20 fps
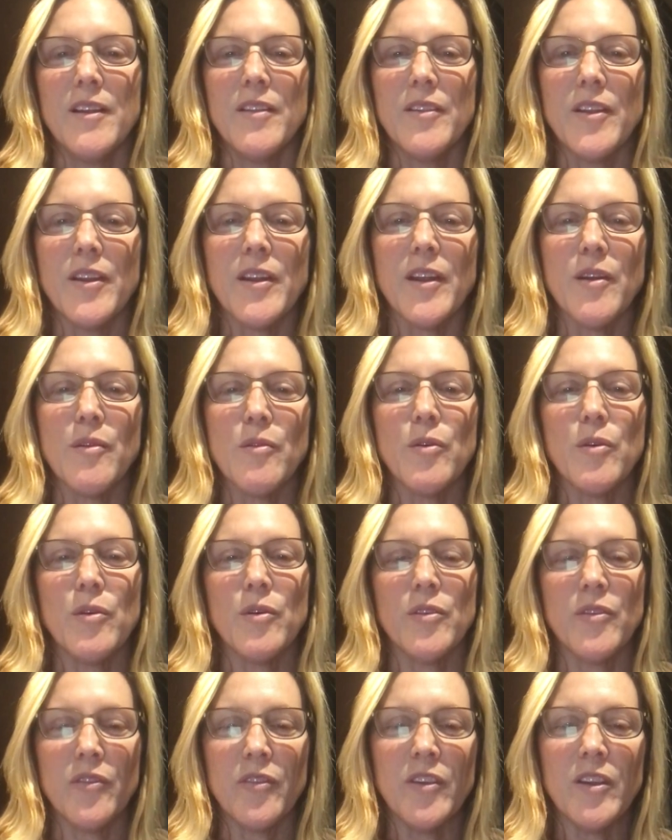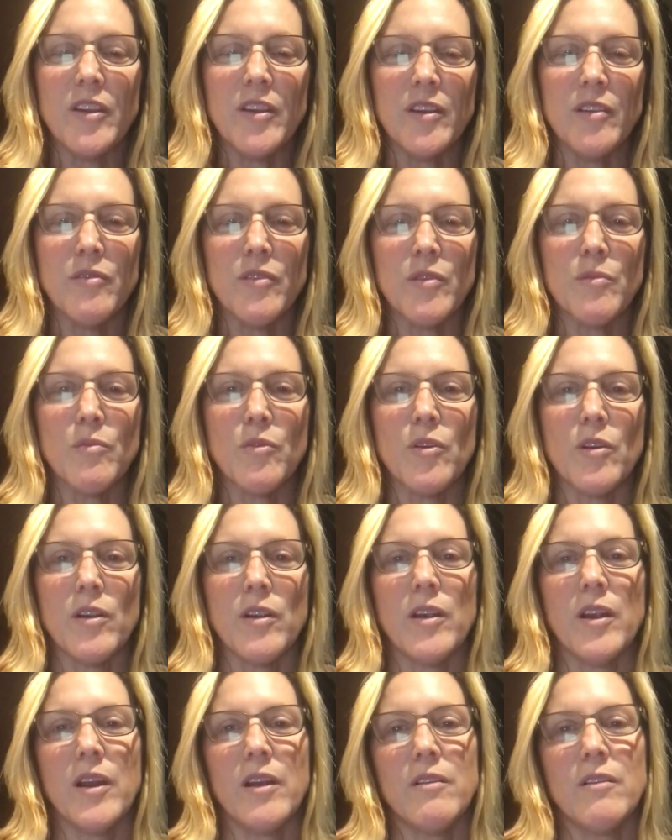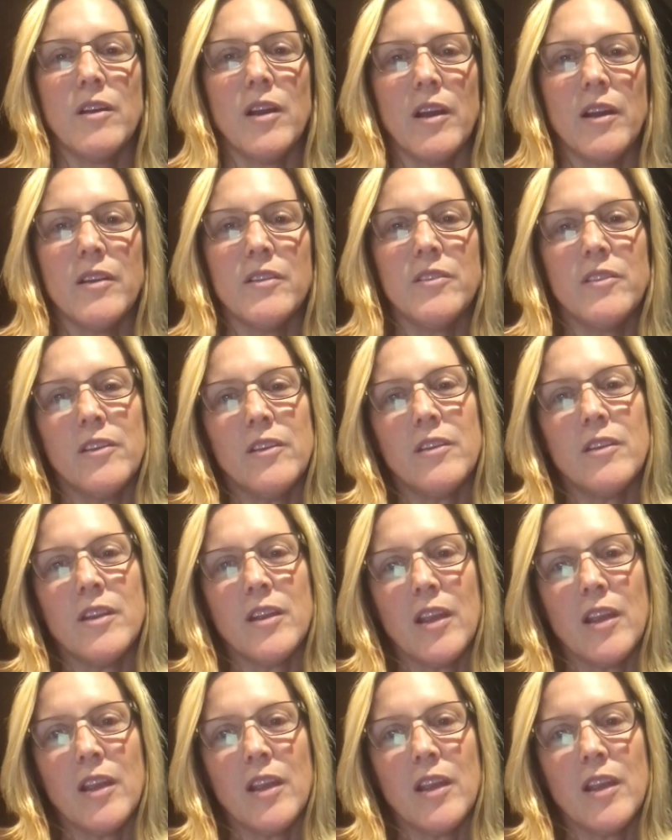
that I will see even more how God did